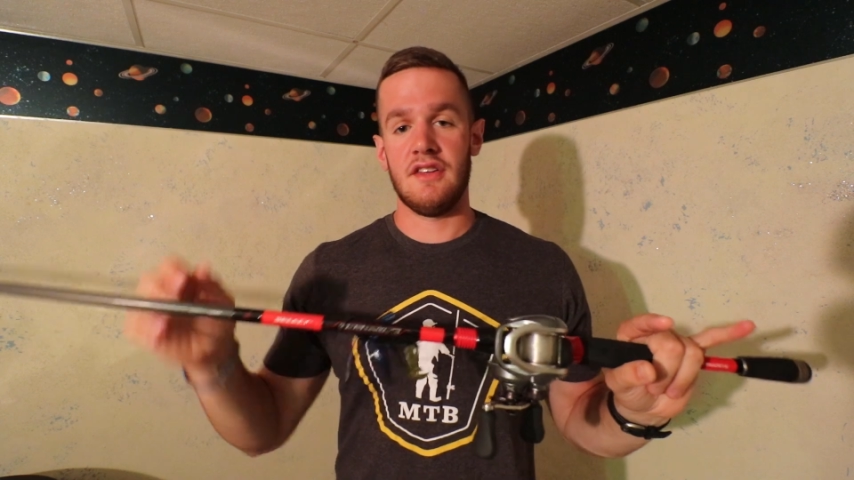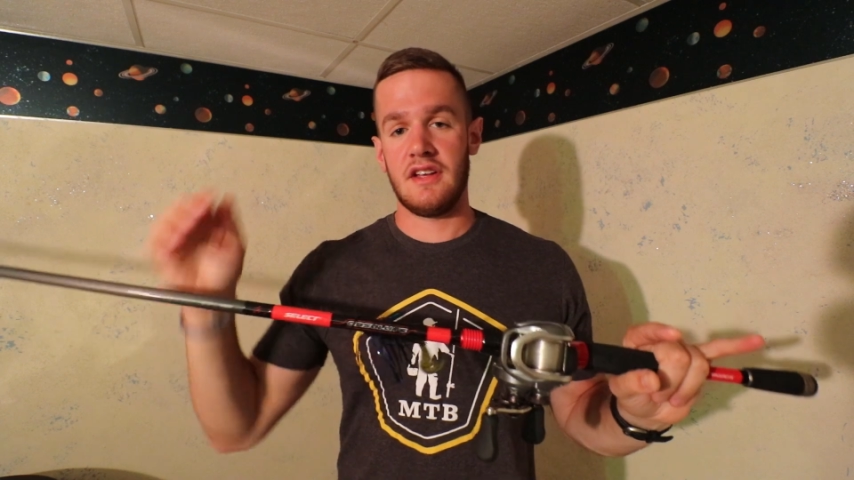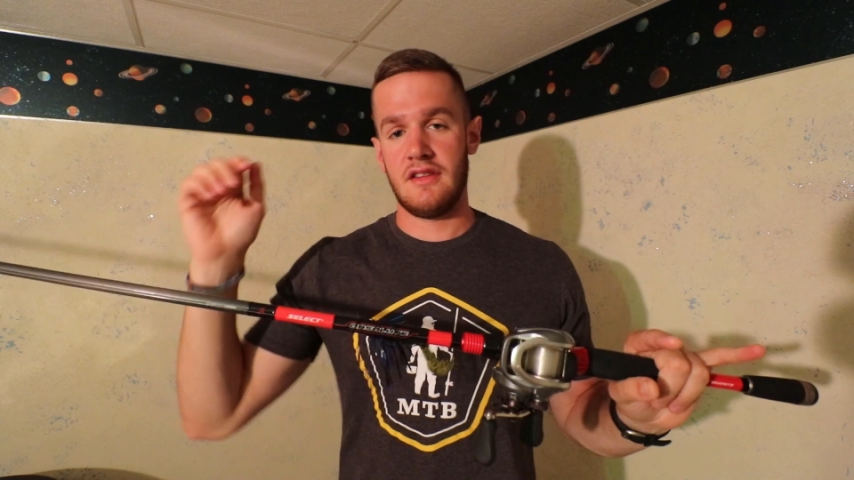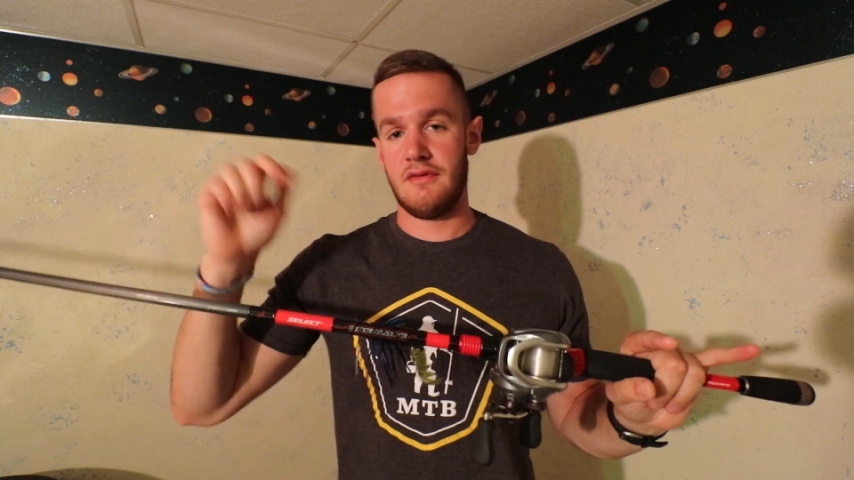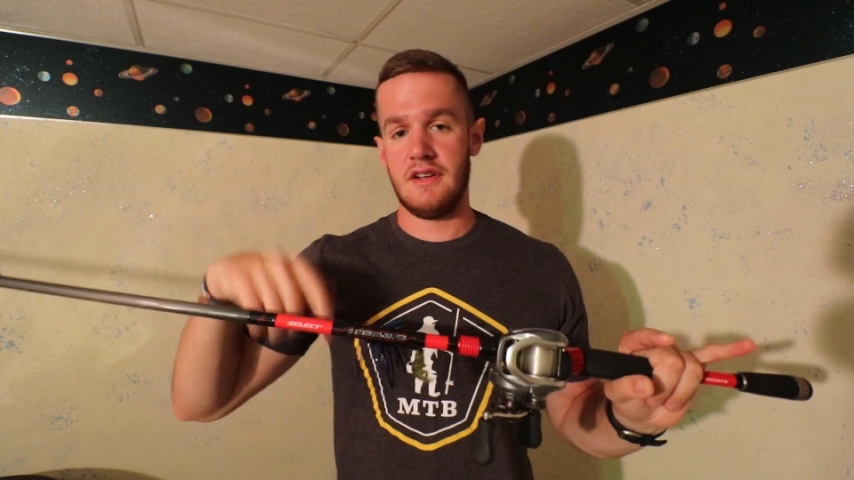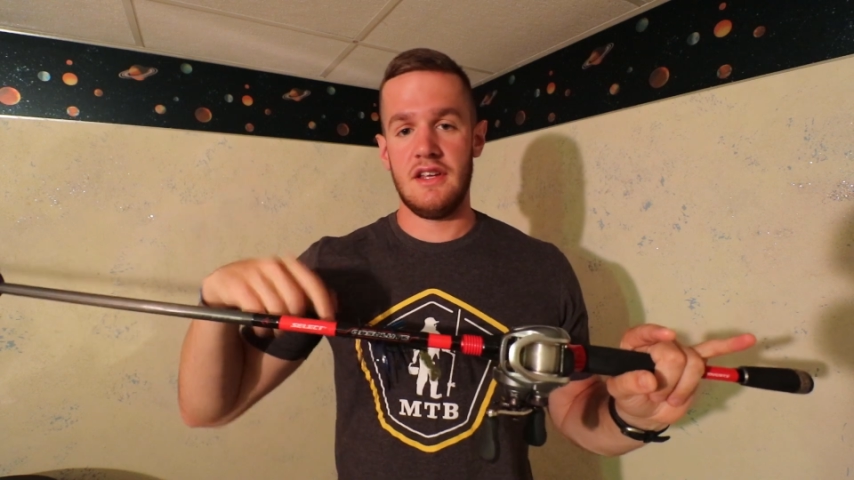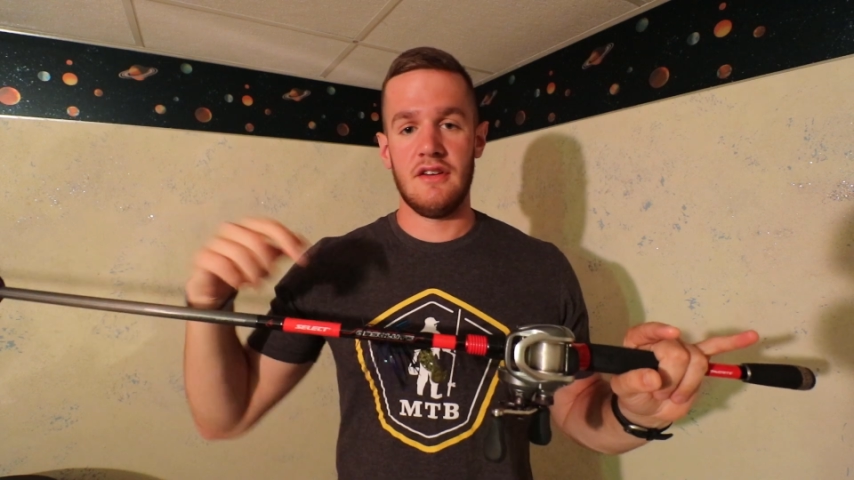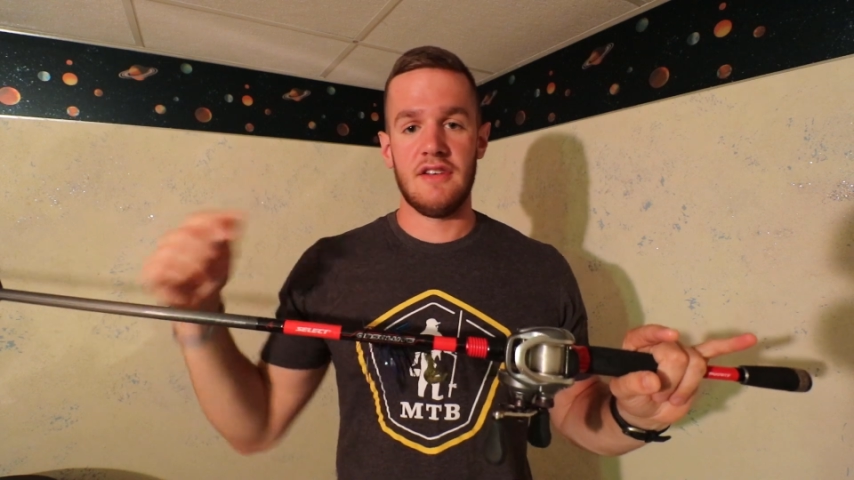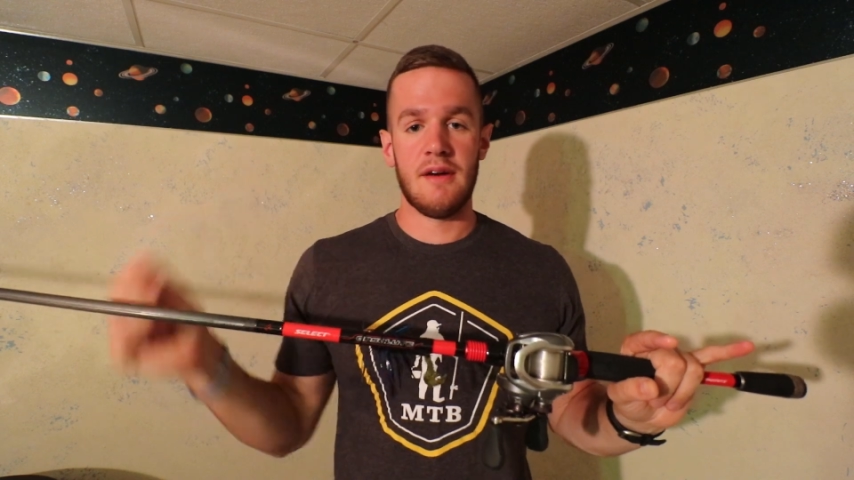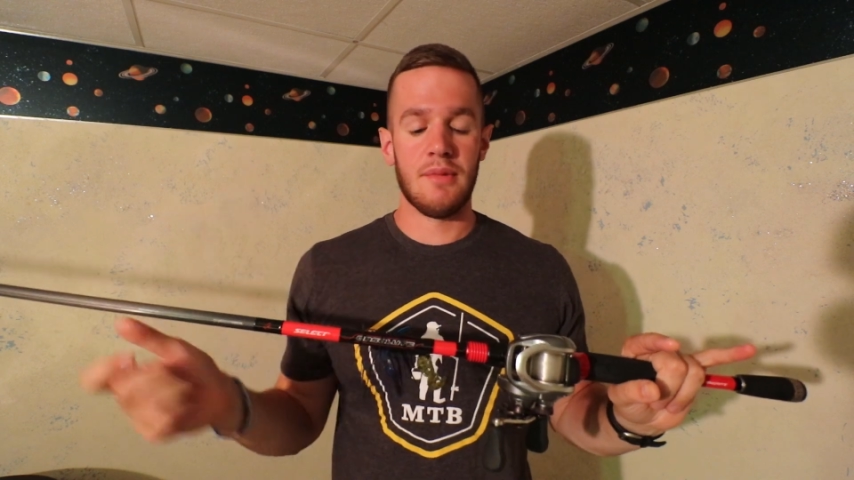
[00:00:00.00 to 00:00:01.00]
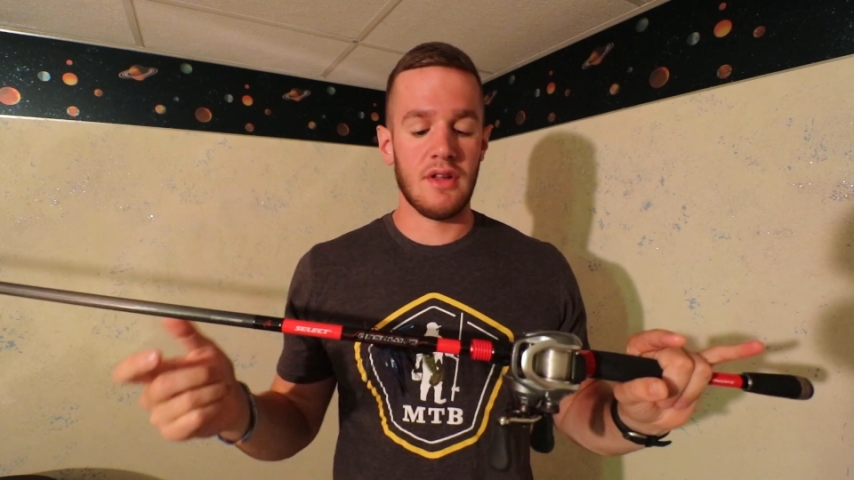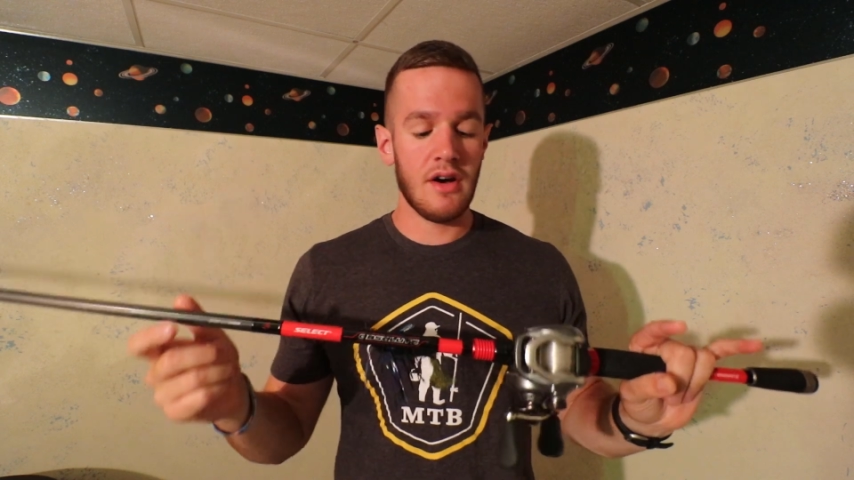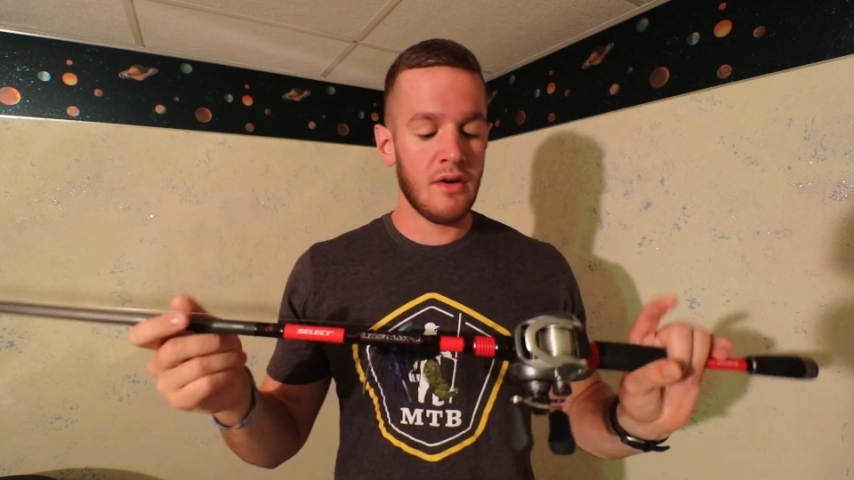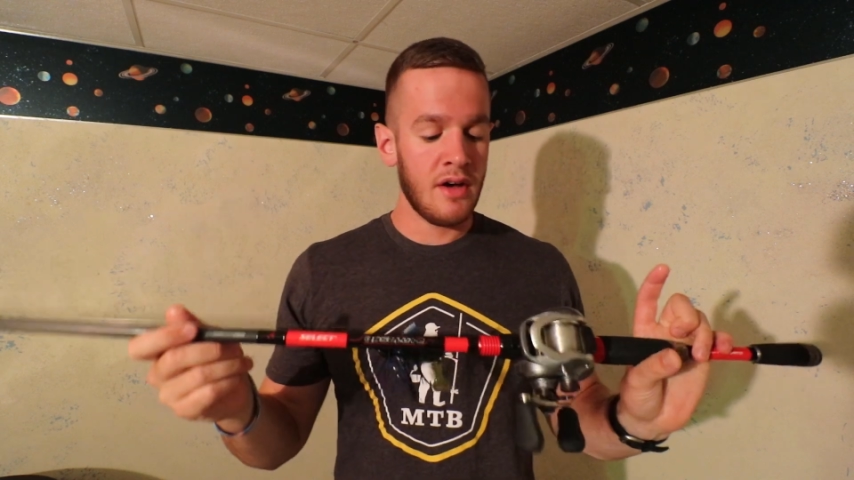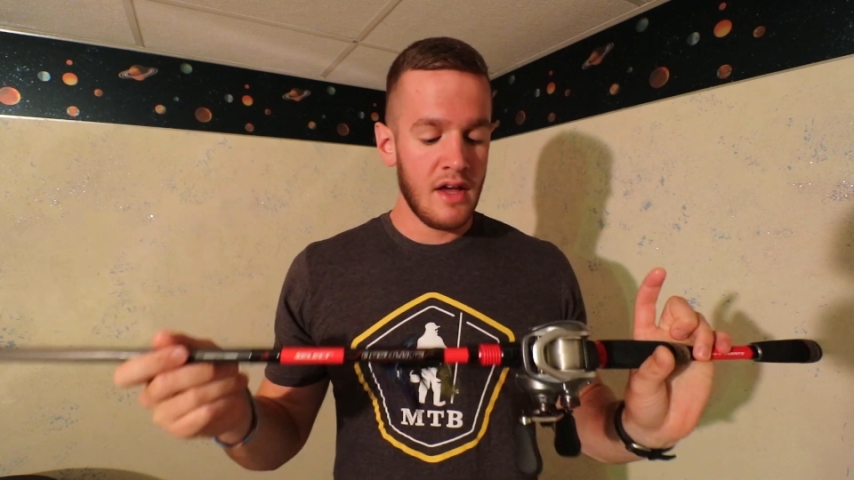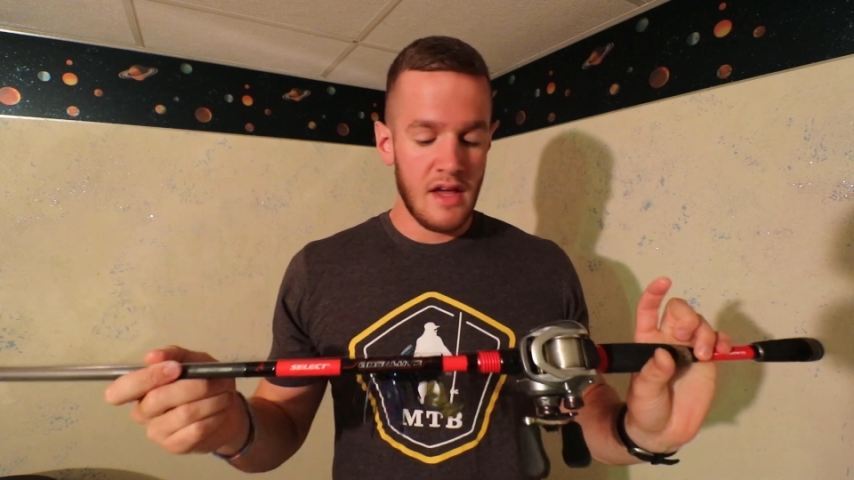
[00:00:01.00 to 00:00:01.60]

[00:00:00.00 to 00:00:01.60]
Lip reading: link the video down below.